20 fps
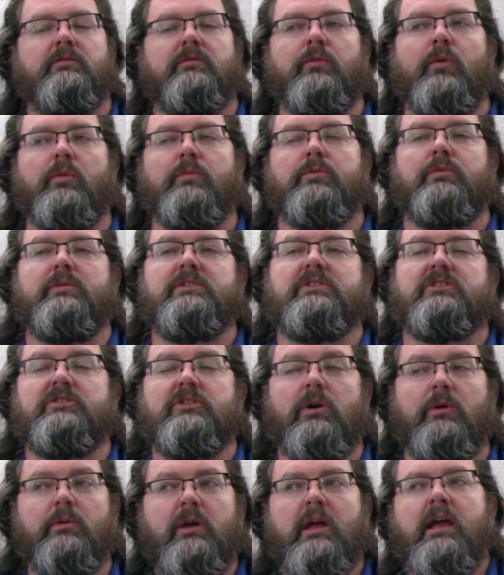Form through reason.
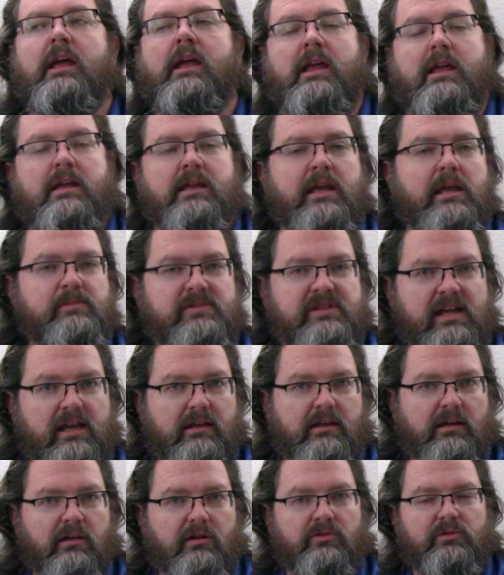So he keeps
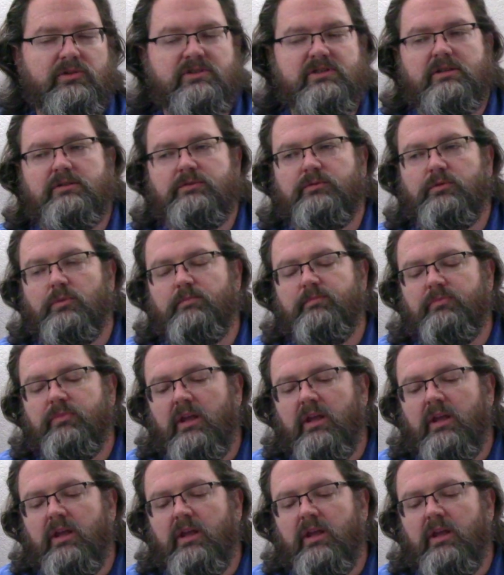that characteristic of form.